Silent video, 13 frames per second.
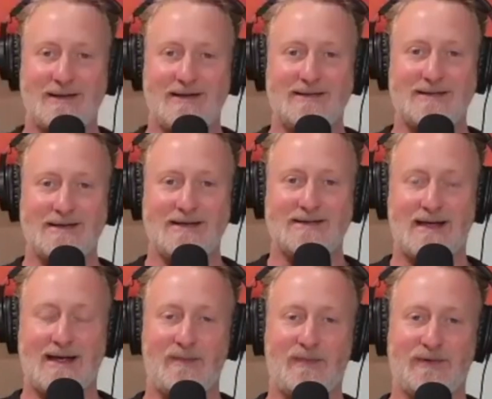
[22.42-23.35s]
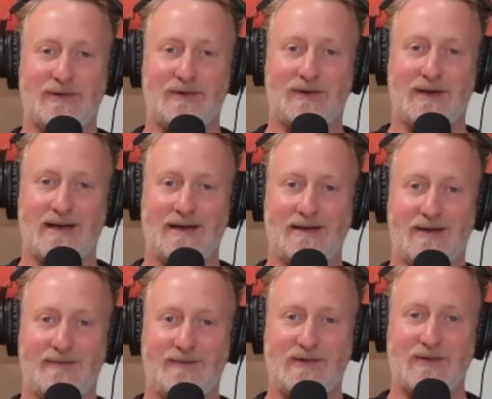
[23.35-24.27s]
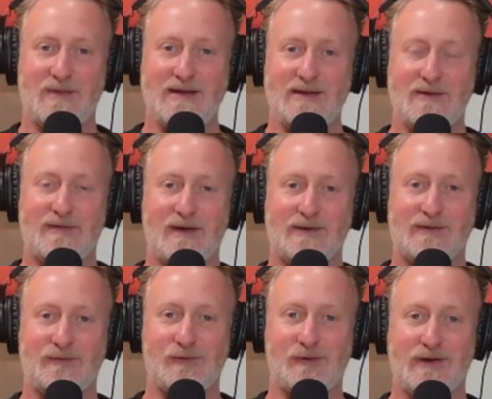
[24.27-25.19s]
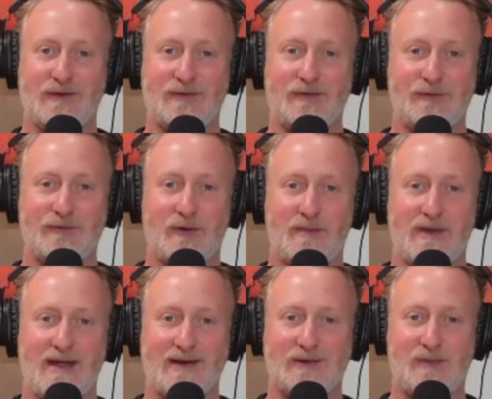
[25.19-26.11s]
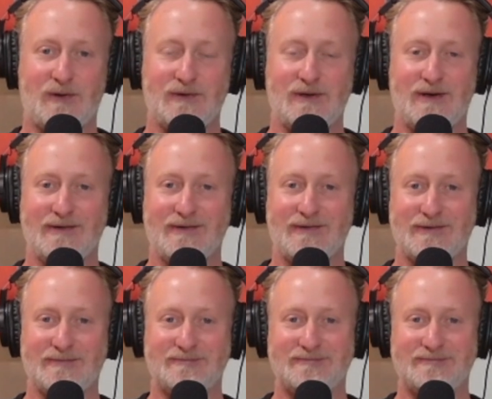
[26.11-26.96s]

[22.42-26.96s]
it is absolutely lovely to meet you. Thanks for joining us on the Drop the Act podcast.